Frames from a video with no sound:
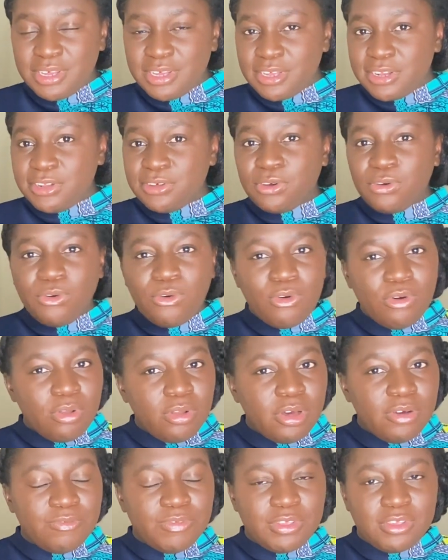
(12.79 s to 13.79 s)
The goal
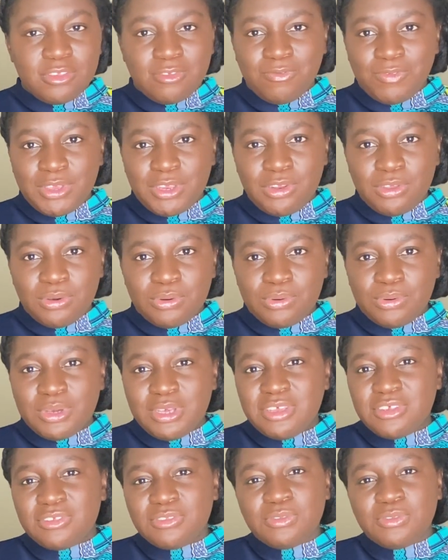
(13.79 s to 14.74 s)
of this video is